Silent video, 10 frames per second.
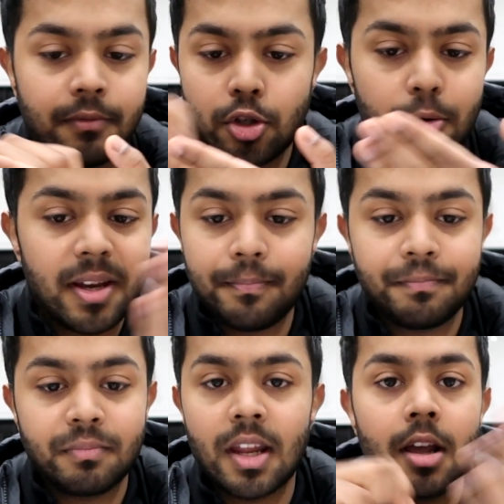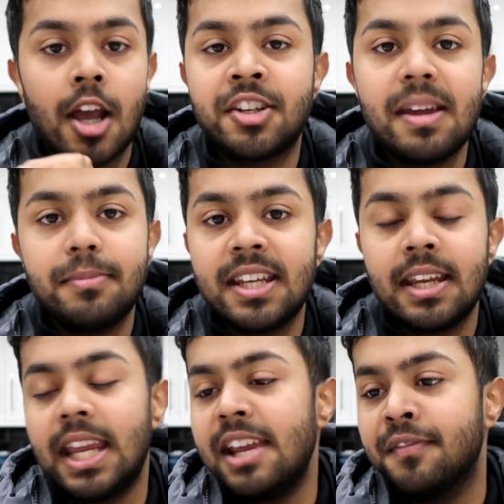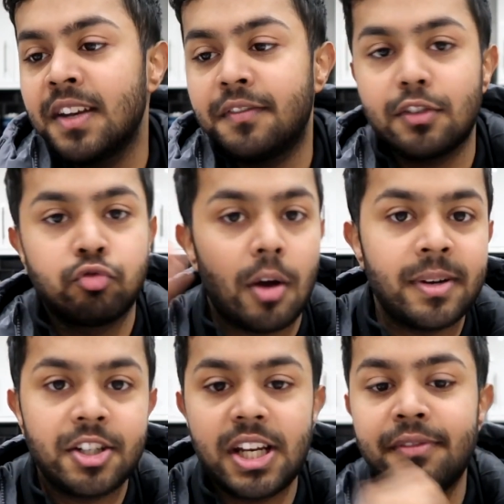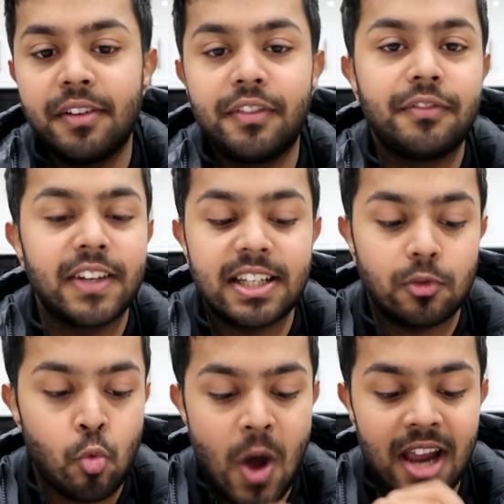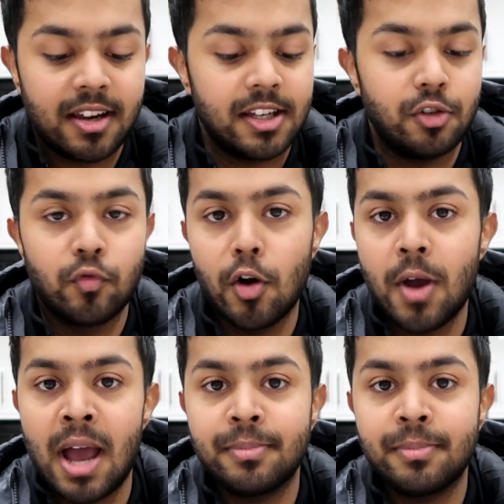do it, attempt it, even if it's rubbish, even if you think it's whack and you wrote